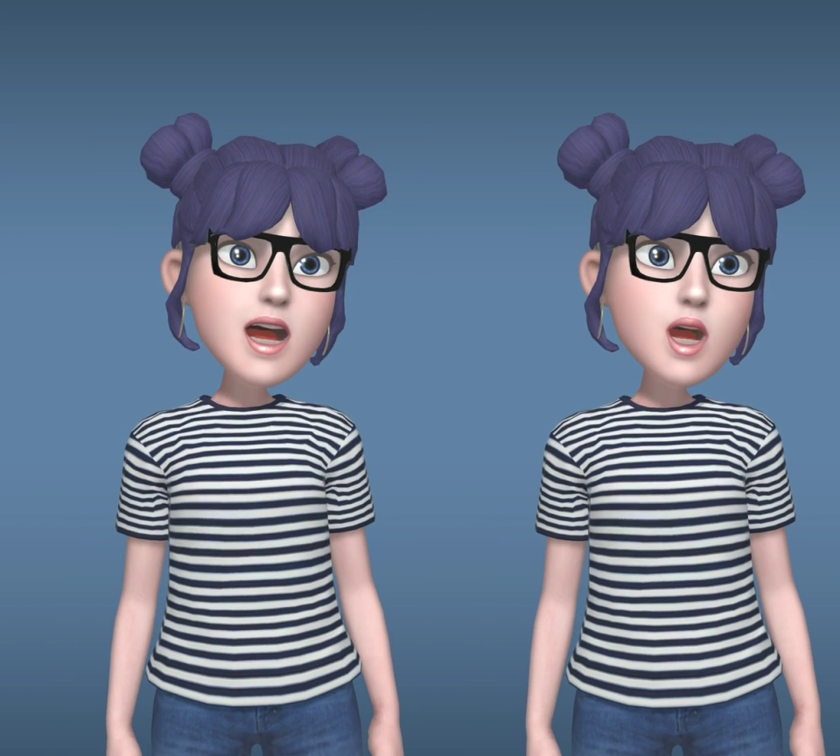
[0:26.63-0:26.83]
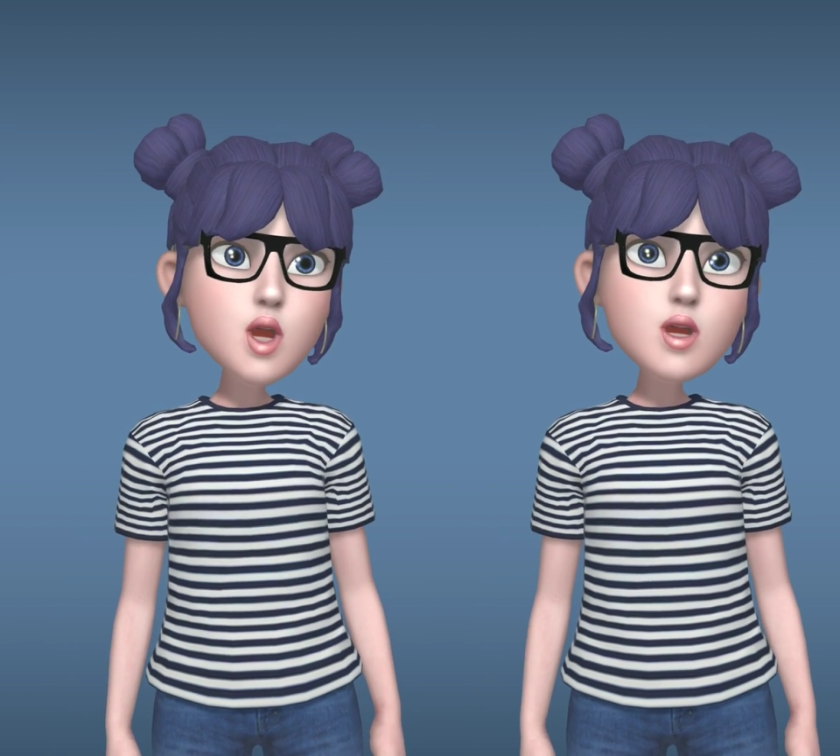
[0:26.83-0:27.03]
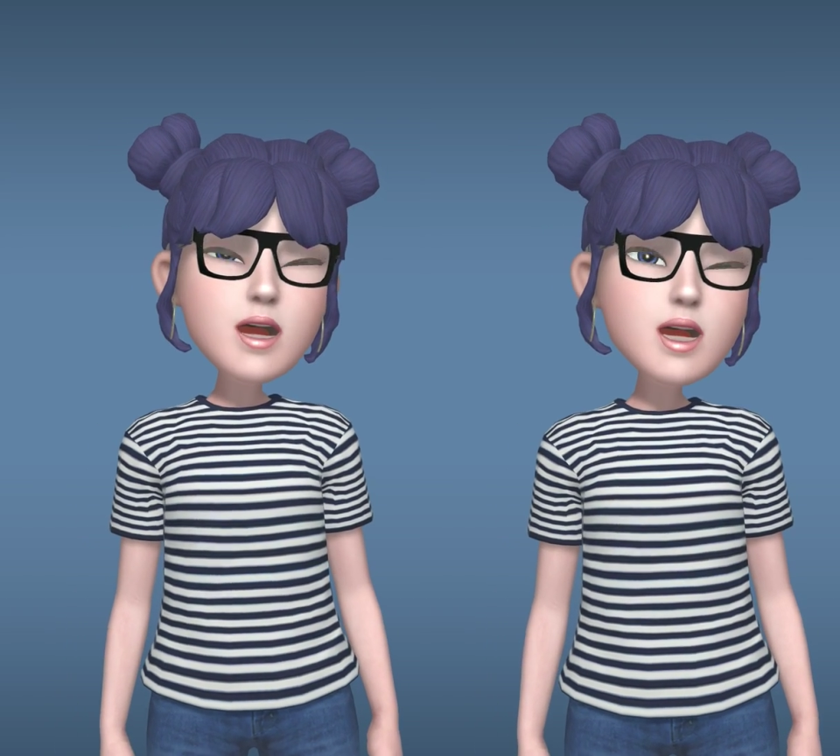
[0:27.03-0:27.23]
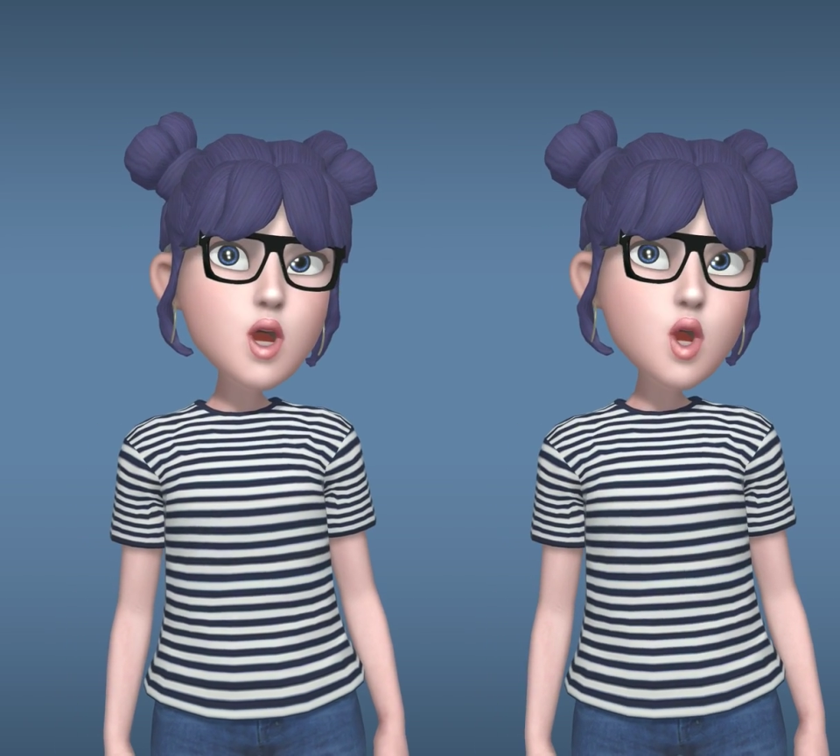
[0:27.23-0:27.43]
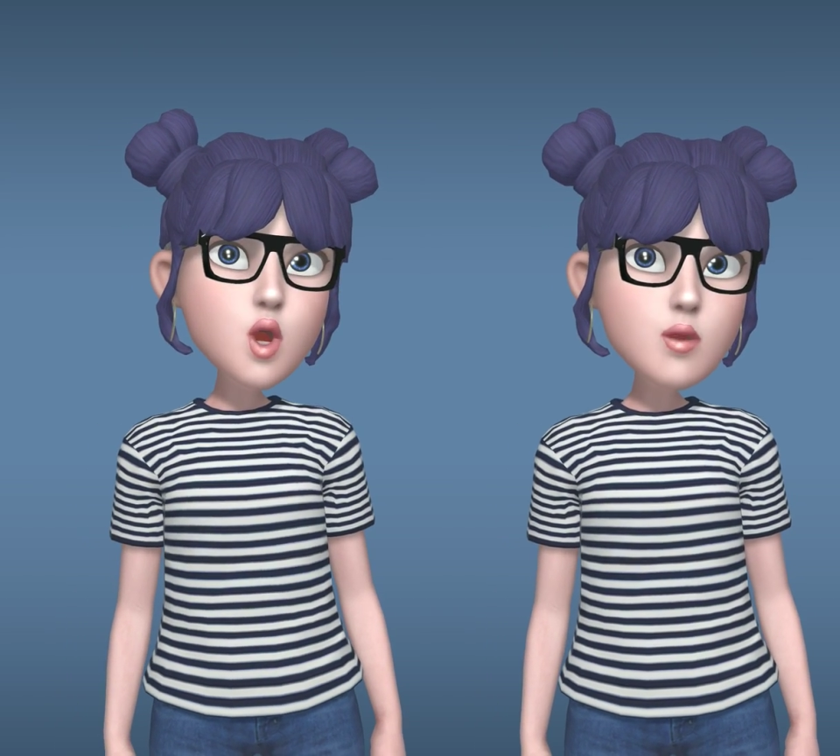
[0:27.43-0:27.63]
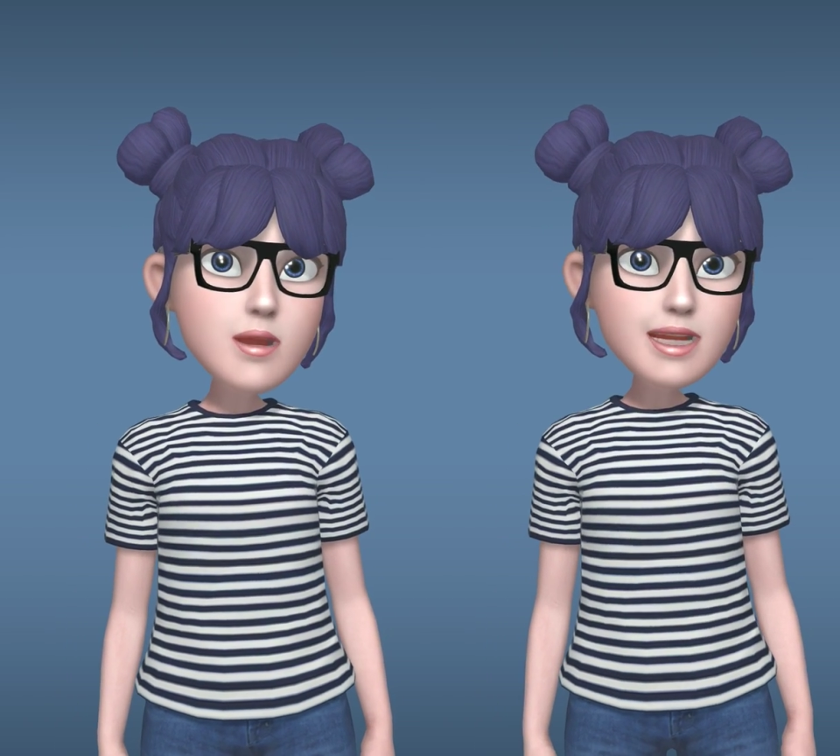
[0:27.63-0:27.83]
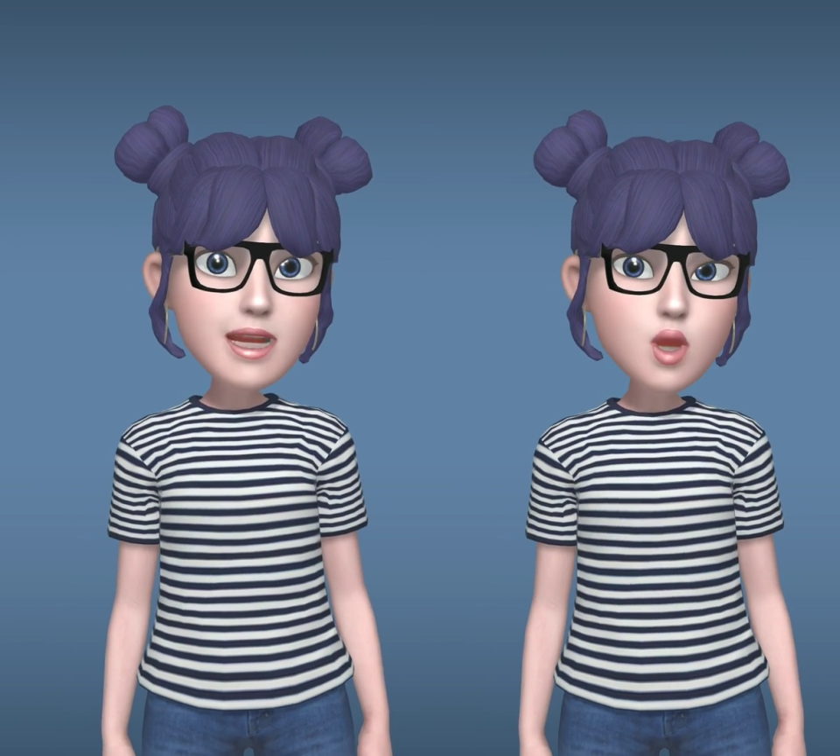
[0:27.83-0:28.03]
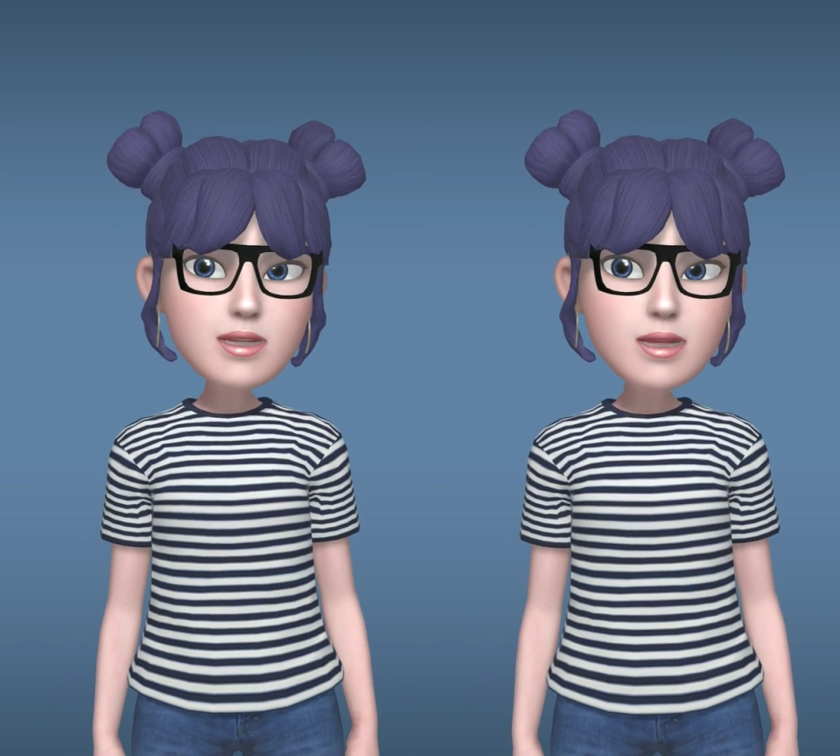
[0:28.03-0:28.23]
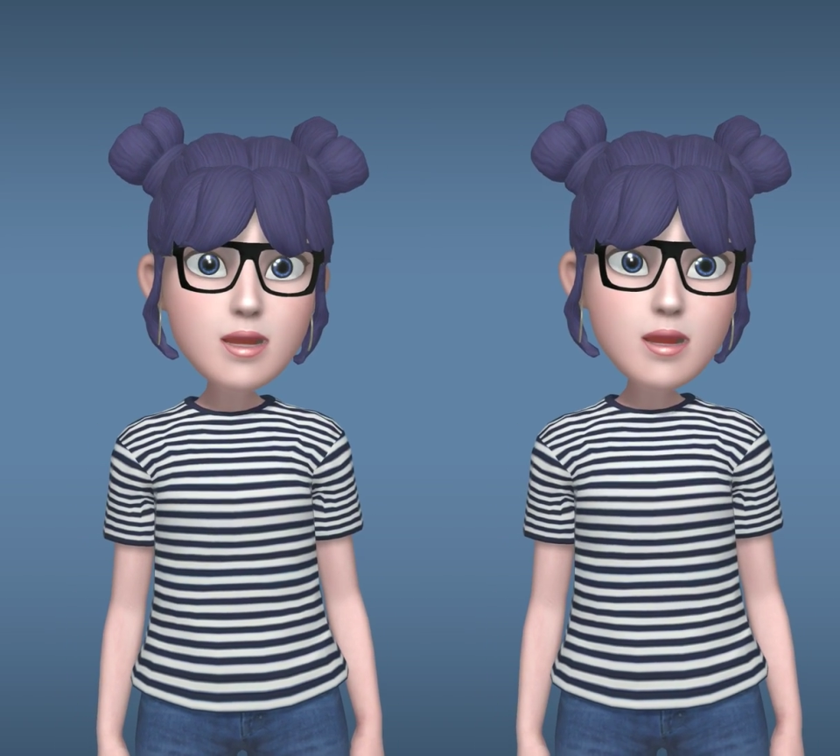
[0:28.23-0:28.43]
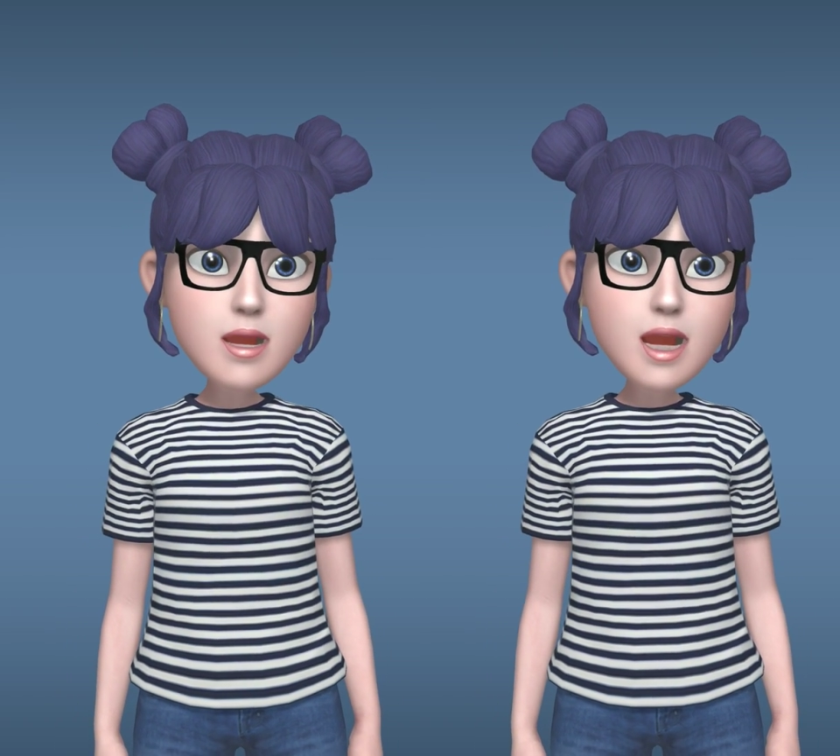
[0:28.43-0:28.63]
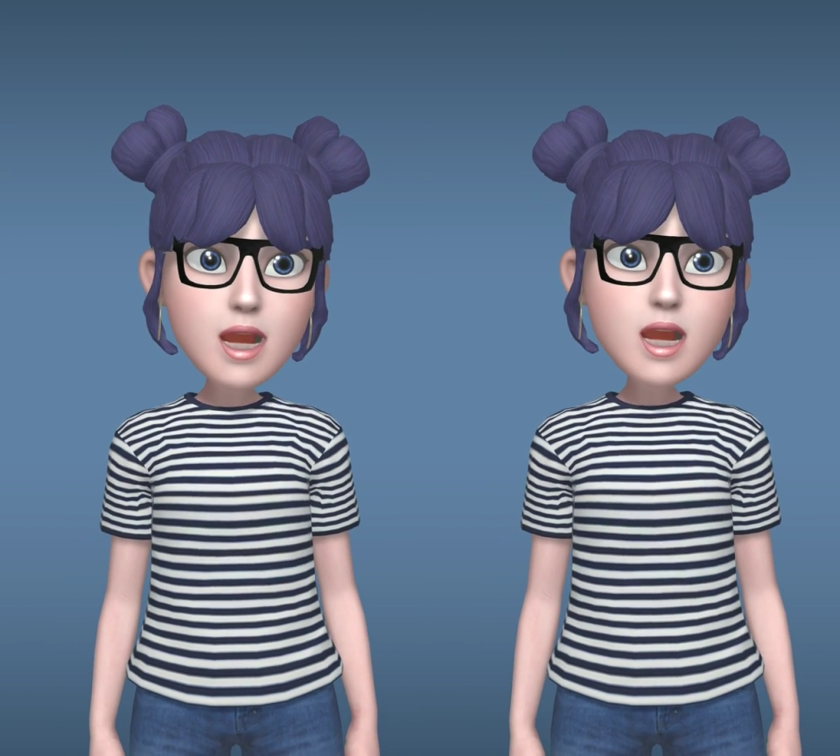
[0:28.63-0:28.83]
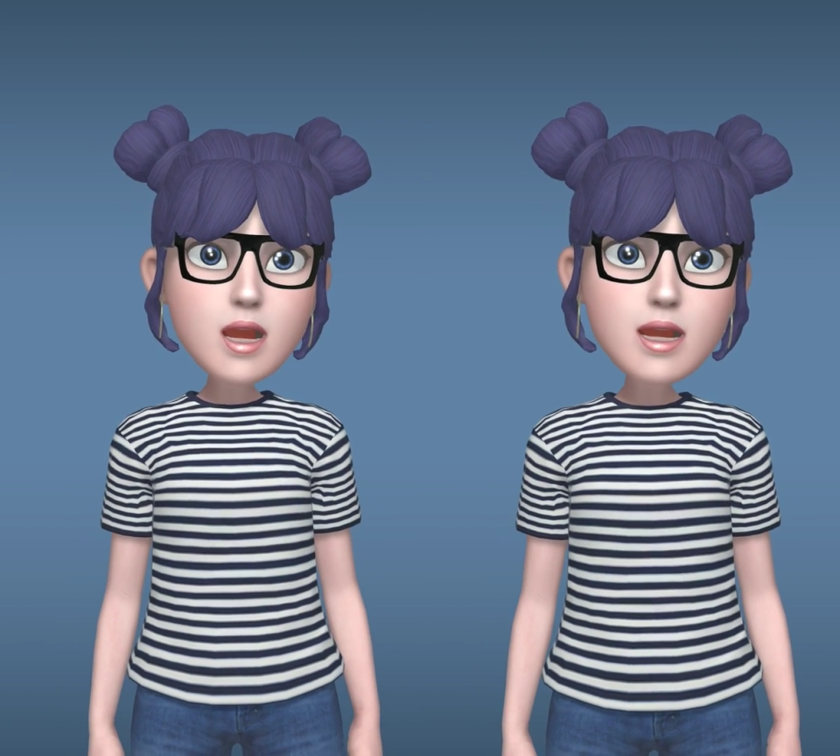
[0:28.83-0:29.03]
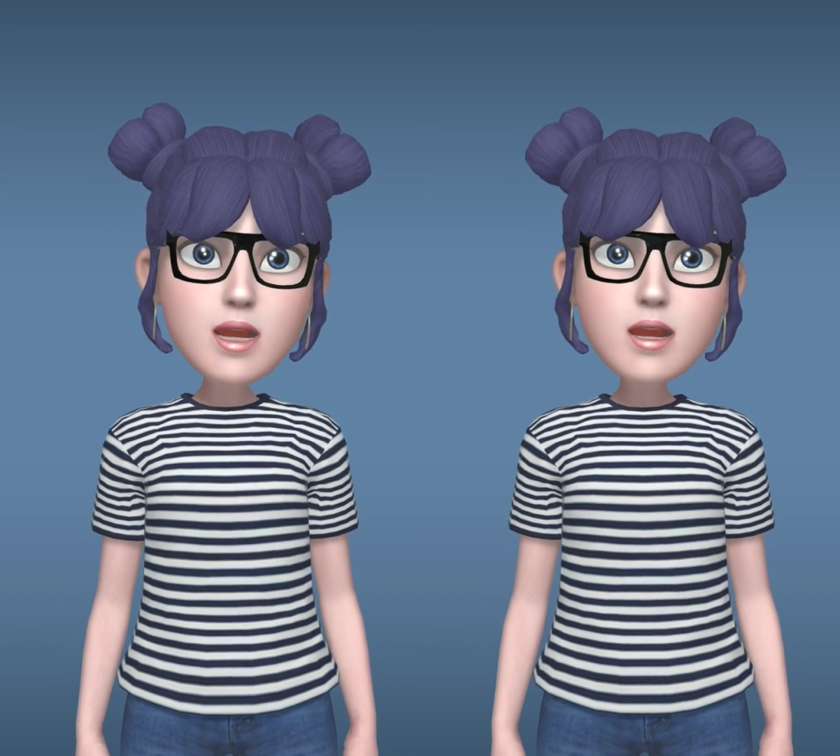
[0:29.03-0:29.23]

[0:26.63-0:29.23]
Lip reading: just talking myself through things.